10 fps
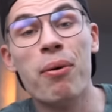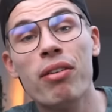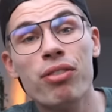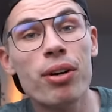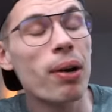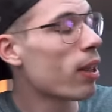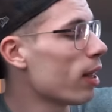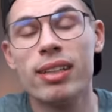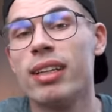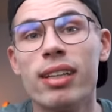However,
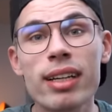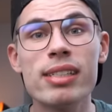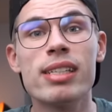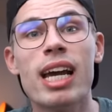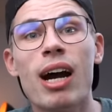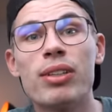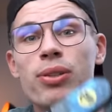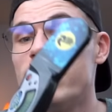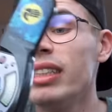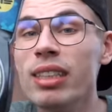let's see how the
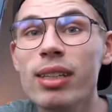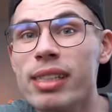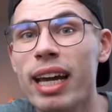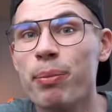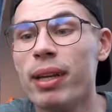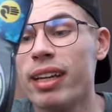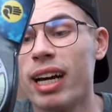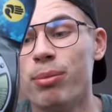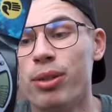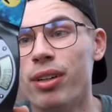traditional StackMat
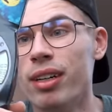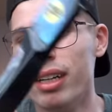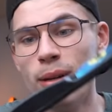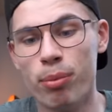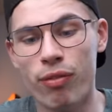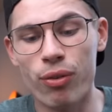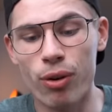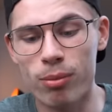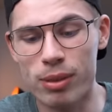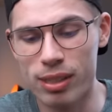timer
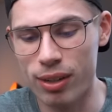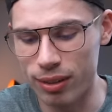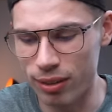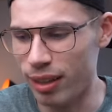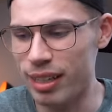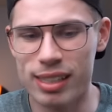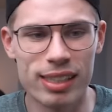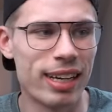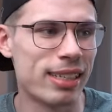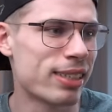performs under these
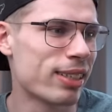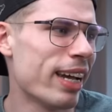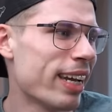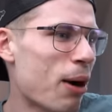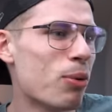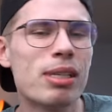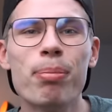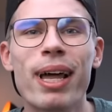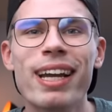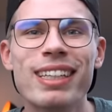tests. Like, I
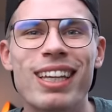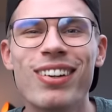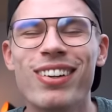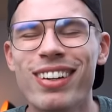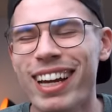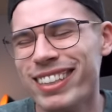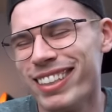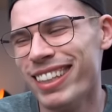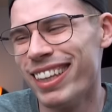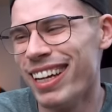wasn't planning to
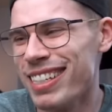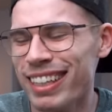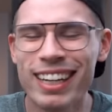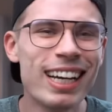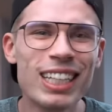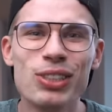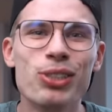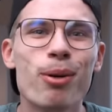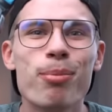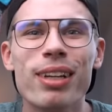actually test the
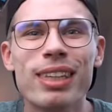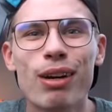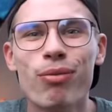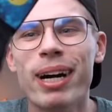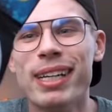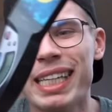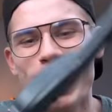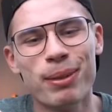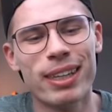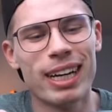durability of my
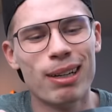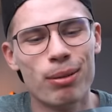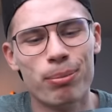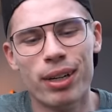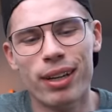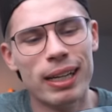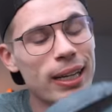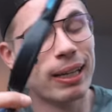StackMat timer, but